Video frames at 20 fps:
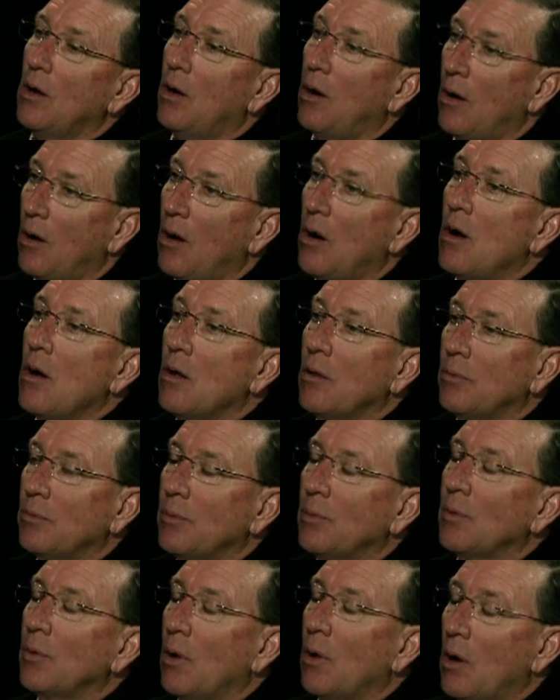all
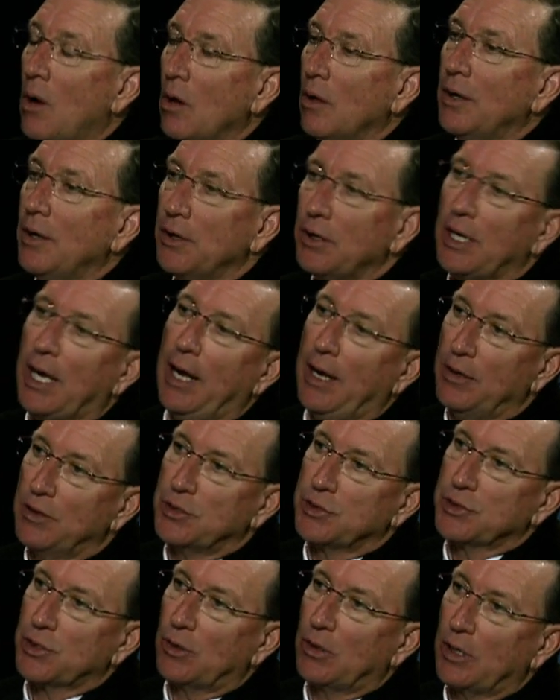all
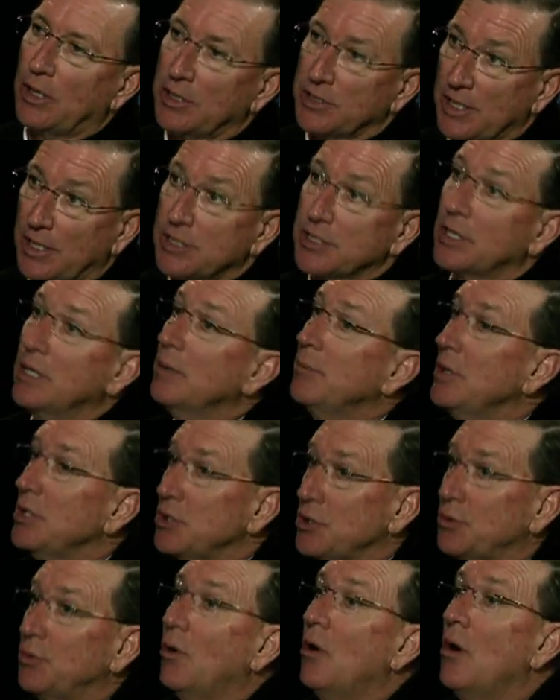indicators are is that it's going to be
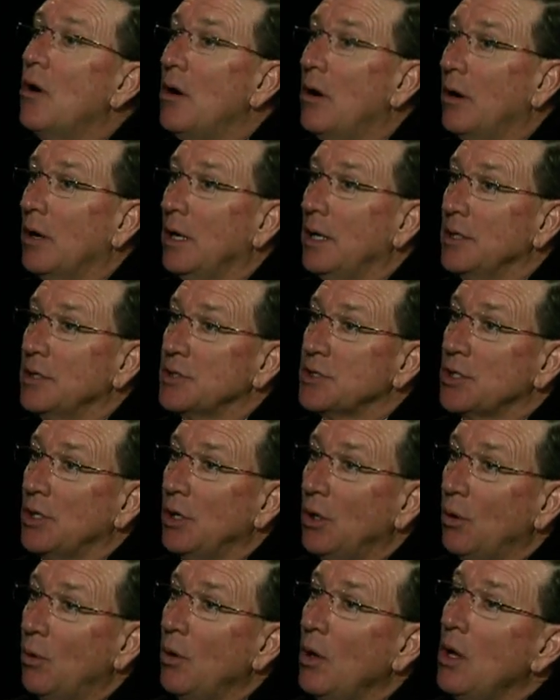strong. And
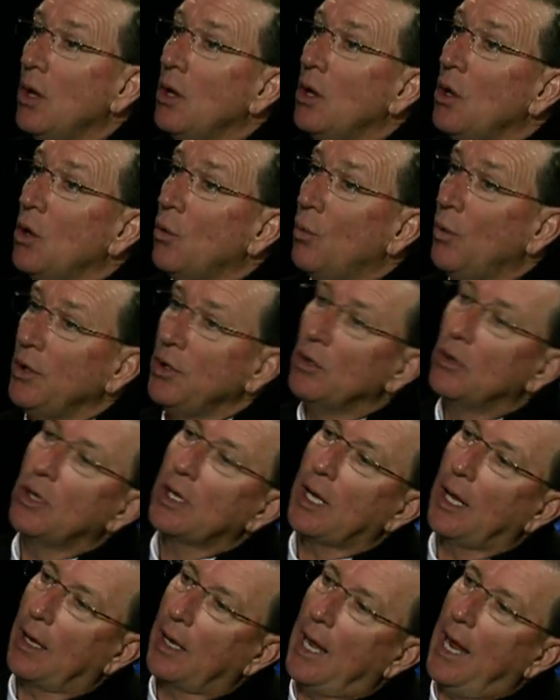so, when you
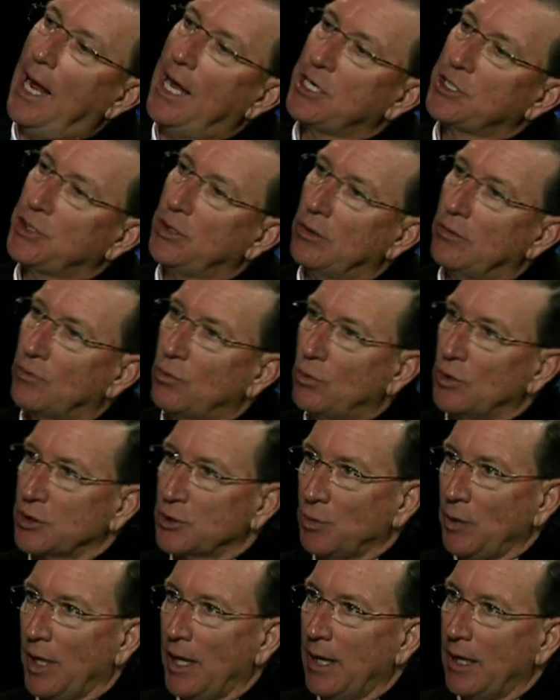look at last year, of
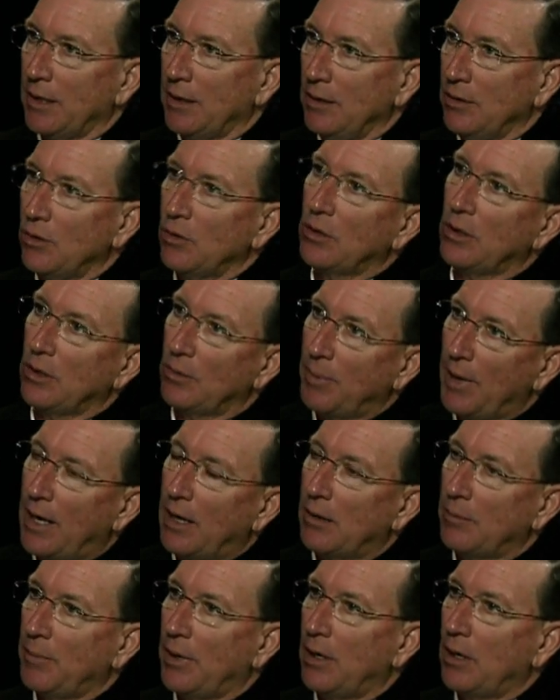course, we had the nuclear
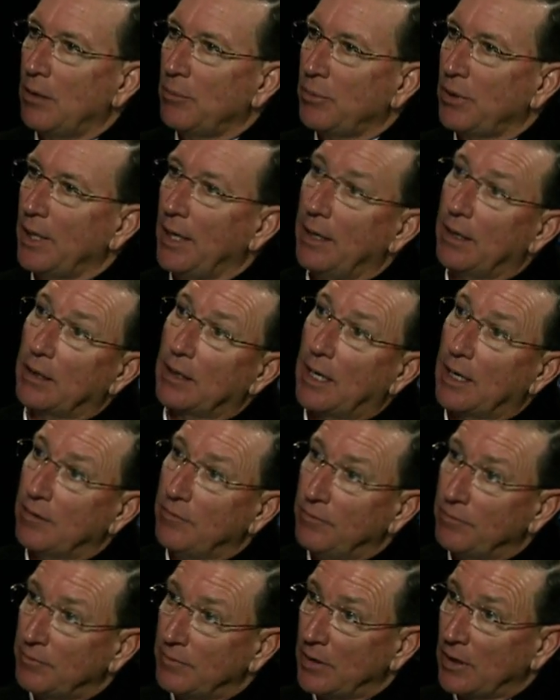power, power plant. A lot
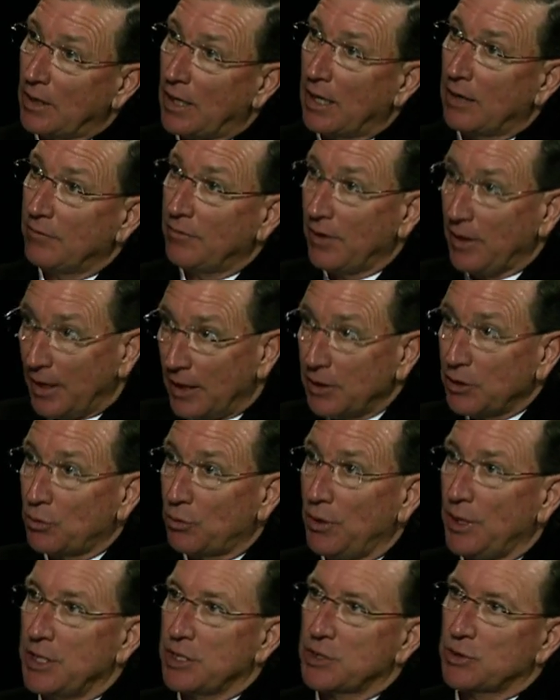of a lot of the
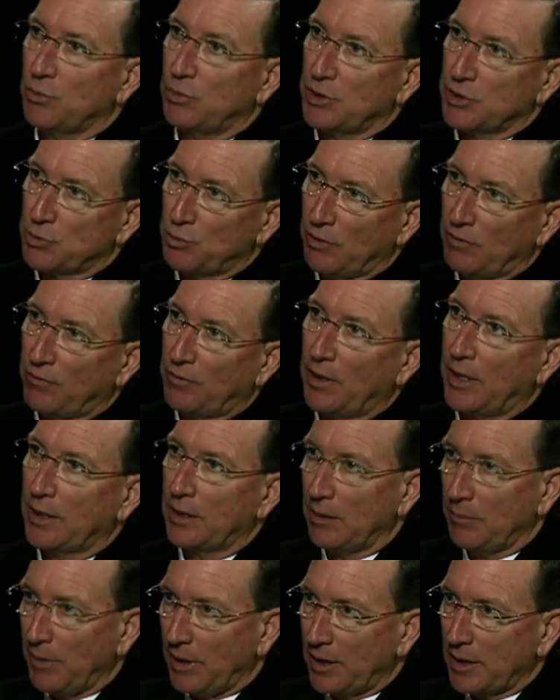increase was
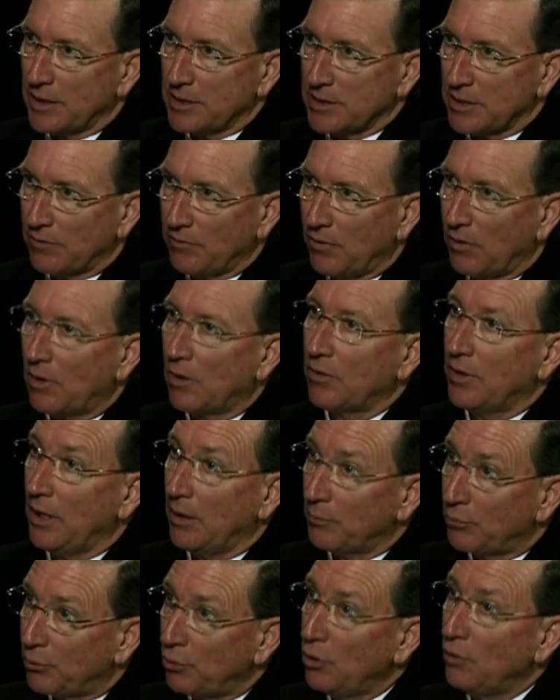reflected because of all the
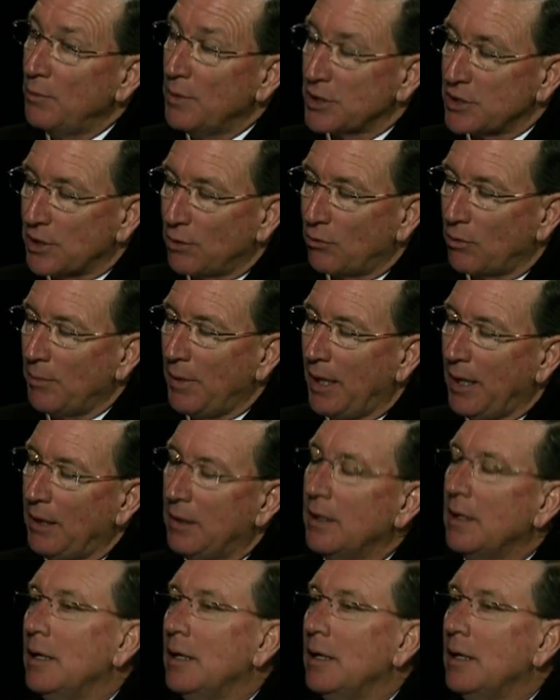improvements that were made